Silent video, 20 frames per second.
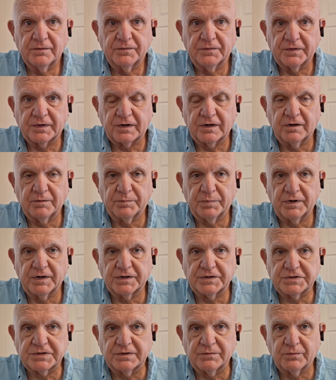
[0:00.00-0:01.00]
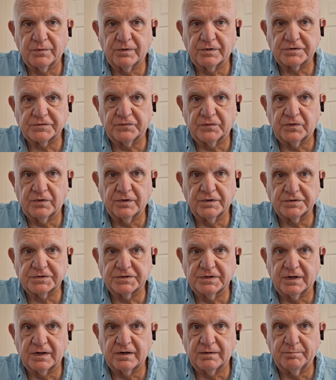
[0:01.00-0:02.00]
the company she works for is
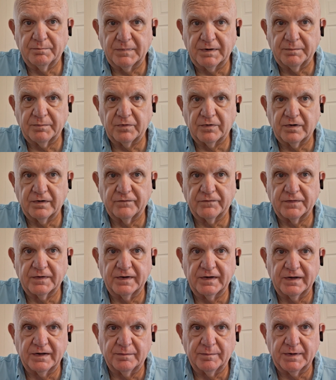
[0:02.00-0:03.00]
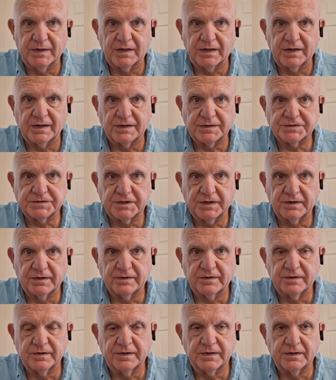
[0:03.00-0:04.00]
not a member of the MLS
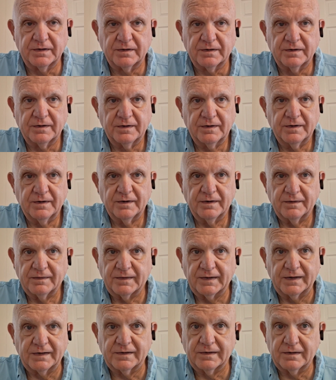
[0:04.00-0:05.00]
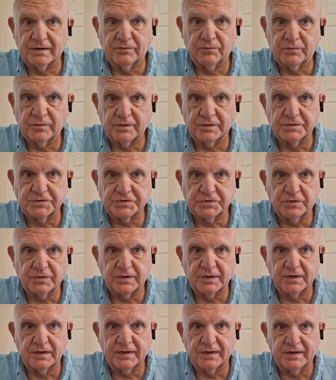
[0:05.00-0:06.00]
here and they didn't want to
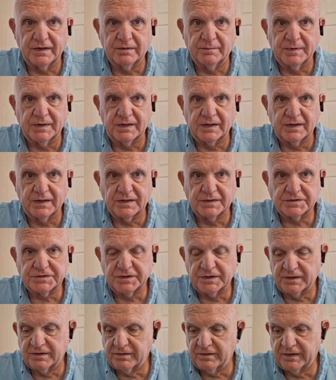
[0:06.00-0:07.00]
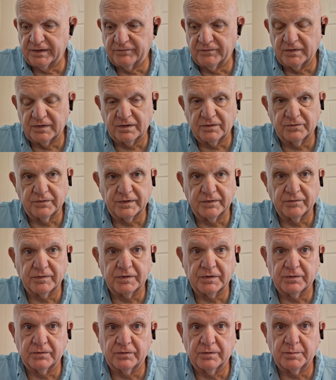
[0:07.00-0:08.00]
join the MLS here even though it would
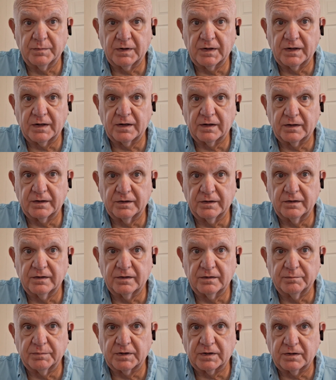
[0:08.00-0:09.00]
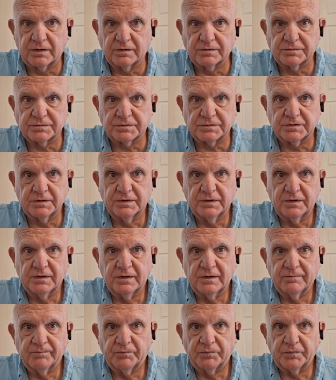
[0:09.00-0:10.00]
do them a lot of good because
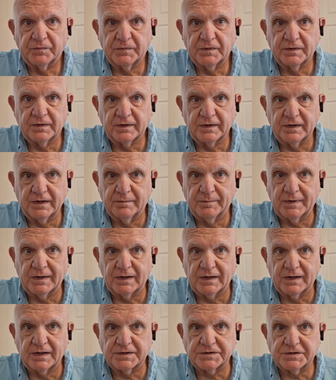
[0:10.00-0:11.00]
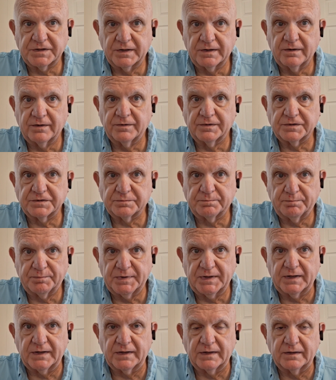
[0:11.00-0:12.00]
the MLS here is
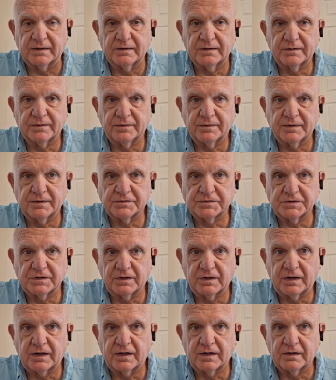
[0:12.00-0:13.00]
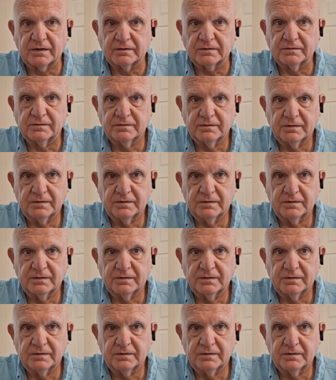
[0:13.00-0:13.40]
big. There's a lot of